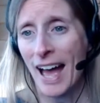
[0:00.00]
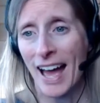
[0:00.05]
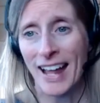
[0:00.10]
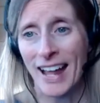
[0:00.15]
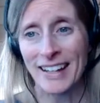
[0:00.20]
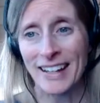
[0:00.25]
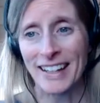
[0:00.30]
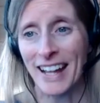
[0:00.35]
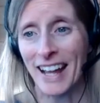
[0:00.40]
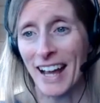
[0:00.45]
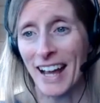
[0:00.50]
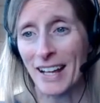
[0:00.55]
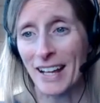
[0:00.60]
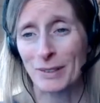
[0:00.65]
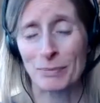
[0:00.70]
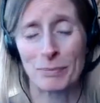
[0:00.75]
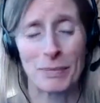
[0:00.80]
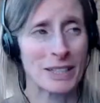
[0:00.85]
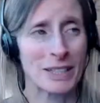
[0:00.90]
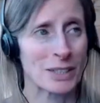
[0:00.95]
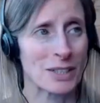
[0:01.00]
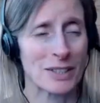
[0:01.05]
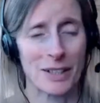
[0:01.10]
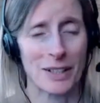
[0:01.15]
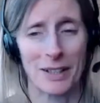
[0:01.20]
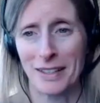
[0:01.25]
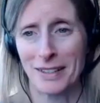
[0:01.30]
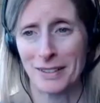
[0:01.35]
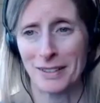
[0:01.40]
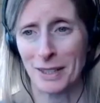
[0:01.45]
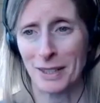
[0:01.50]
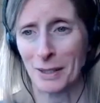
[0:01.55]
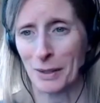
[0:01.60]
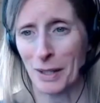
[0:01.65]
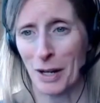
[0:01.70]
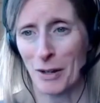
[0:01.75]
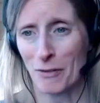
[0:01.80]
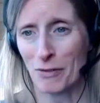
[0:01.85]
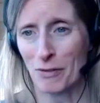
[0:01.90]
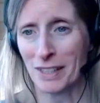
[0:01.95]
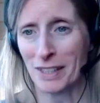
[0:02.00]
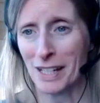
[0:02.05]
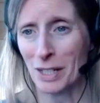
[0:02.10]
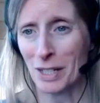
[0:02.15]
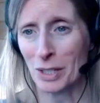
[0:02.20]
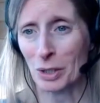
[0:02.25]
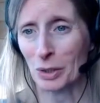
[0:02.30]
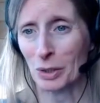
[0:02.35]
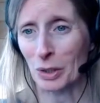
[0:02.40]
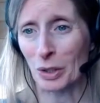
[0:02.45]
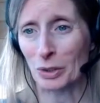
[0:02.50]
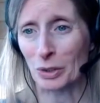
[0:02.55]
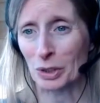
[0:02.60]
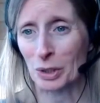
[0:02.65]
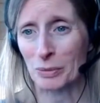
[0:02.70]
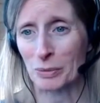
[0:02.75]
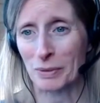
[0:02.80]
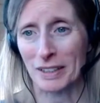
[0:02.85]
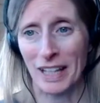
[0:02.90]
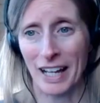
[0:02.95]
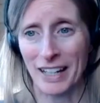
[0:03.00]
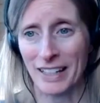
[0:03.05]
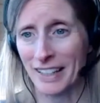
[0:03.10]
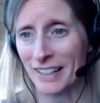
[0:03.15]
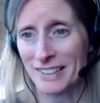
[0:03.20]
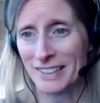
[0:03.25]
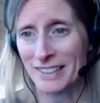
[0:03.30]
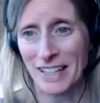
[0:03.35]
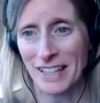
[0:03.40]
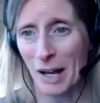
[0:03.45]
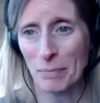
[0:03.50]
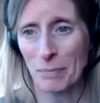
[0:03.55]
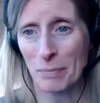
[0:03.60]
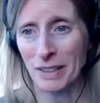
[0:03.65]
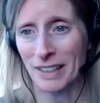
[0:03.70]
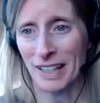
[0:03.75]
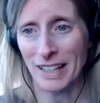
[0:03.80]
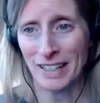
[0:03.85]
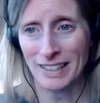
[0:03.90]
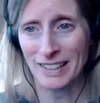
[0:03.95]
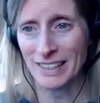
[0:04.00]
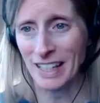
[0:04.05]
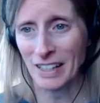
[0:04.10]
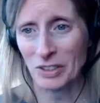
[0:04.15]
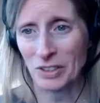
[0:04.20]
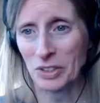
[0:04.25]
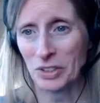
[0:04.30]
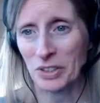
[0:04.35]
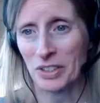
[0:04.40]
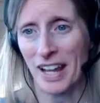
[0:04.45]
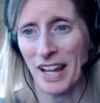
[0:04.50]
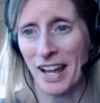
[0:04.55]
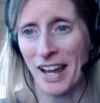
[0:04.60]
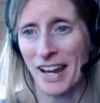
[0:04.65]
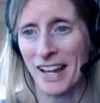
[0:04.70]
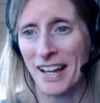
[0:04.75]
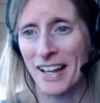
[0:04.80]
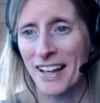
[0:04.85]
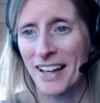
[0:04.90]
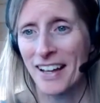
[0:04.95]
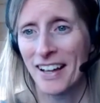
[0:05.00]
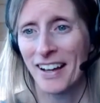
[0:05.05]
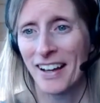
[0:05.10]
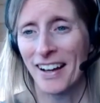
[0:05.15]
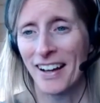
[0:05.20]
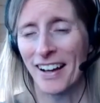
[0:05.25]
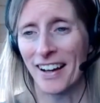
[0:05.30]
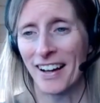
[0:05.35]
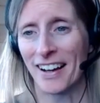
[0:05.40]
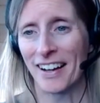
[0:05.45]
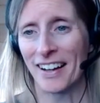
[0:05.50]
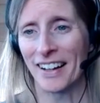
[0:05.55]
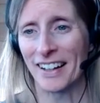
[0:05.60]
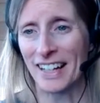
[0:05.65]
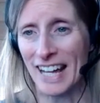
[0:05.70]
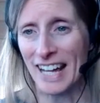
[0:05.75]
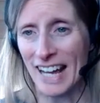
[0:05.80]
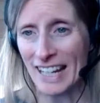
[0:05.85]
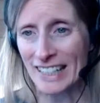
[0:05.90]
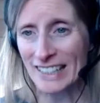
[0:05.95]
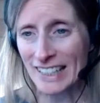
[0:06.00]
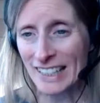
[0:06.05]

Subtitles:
And as much as our instant gratification culture would like it to happen like yesterday, I